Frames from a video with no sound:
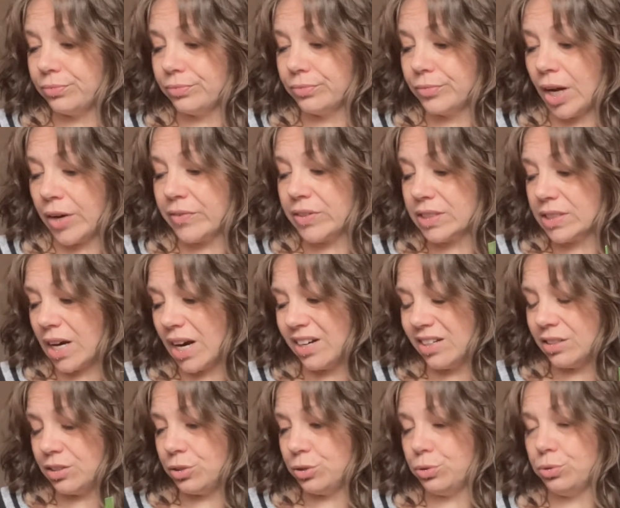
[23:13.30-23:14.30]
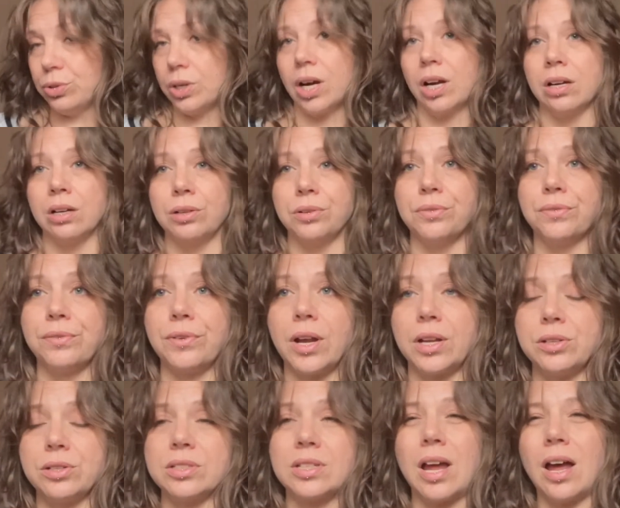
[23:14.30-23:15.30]
I've decided to kind of
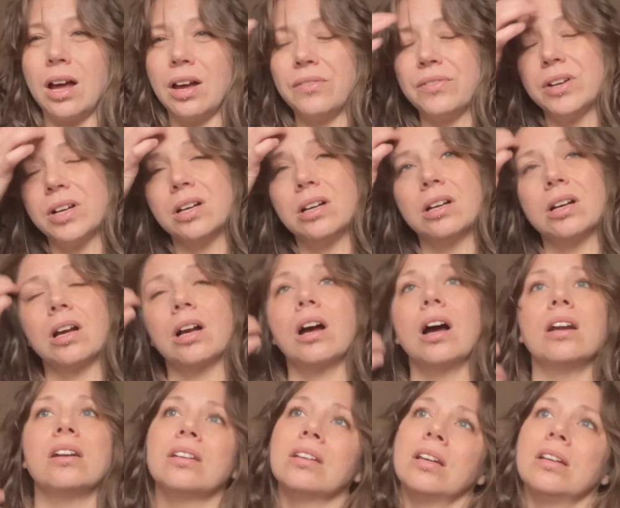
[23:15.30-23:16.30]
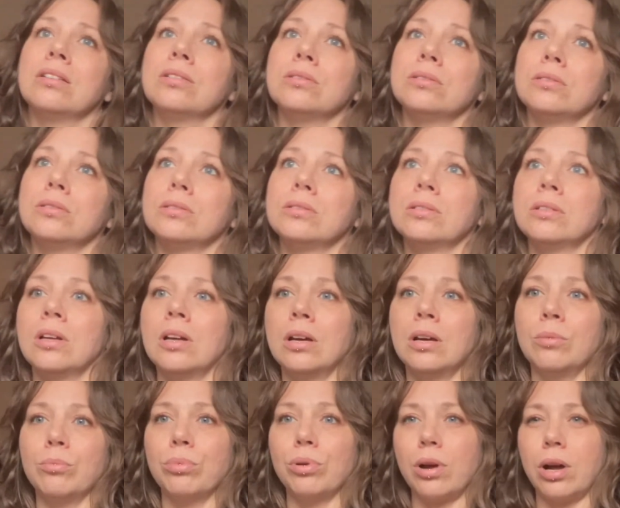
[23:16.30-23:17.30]
just have a continental
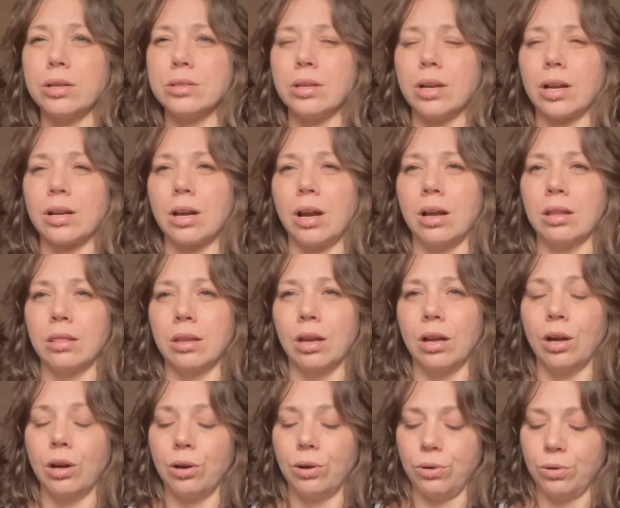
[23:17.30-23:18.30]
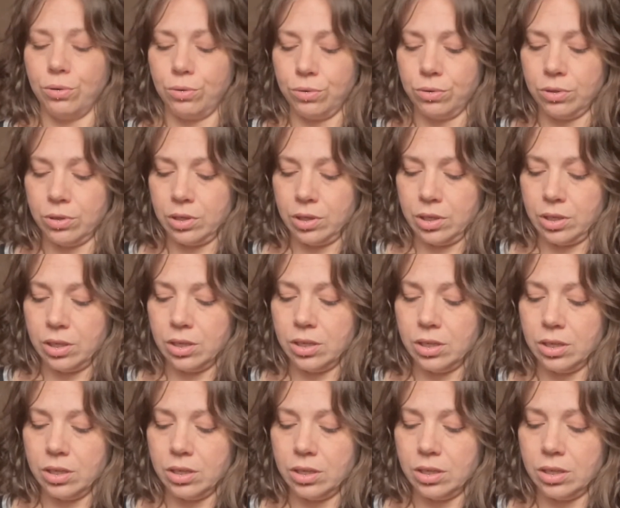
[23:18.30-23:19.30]
project on the go
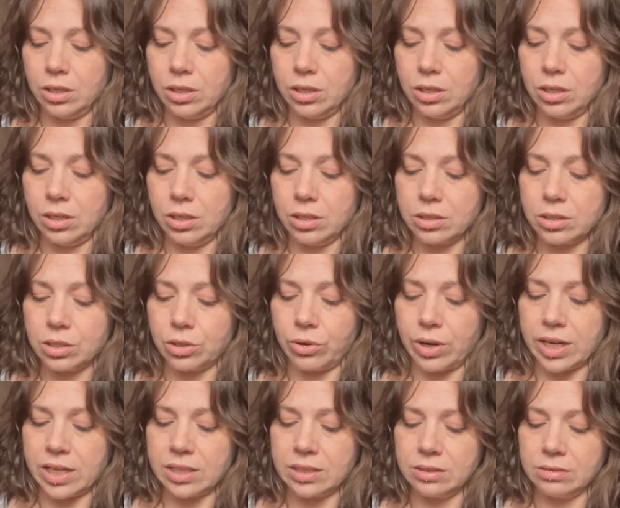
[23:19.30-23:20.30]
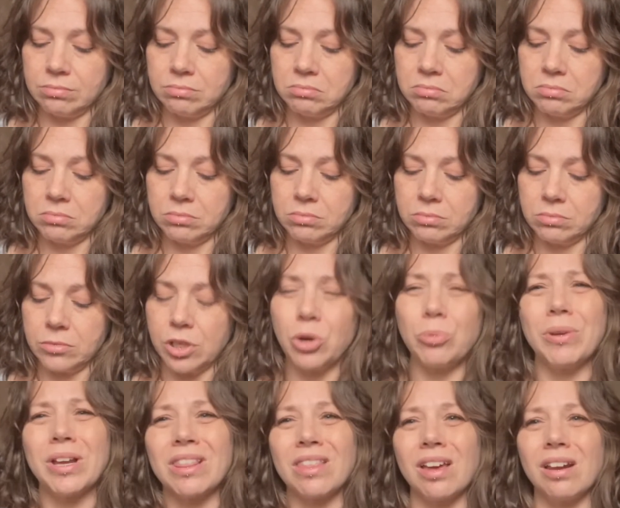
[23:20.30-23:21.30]
so I can, you know,
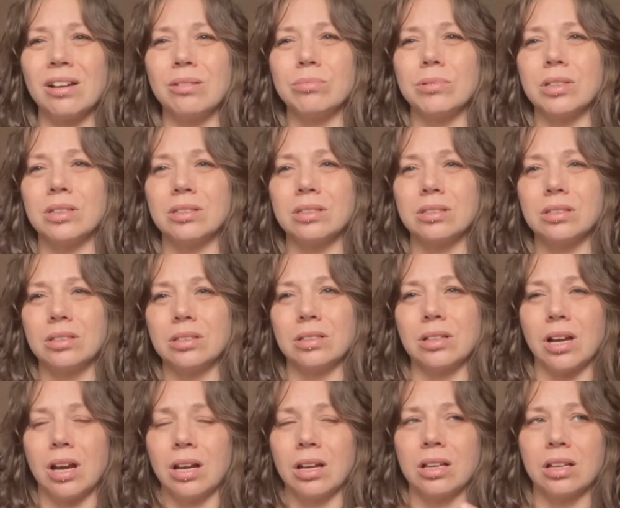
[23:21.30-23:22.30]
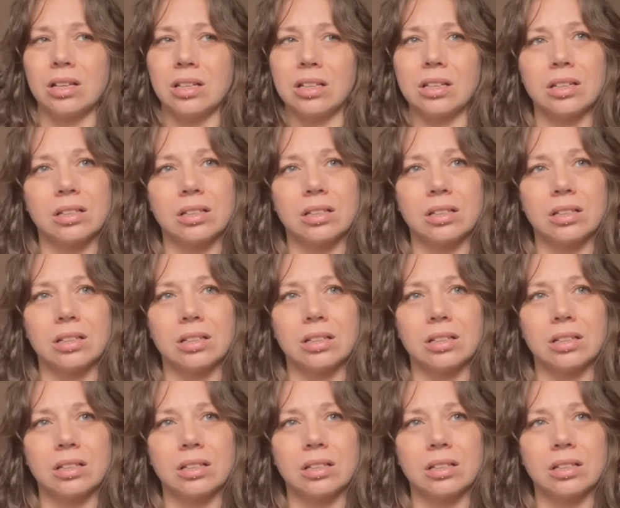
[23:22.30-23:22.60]
pick that up to kind of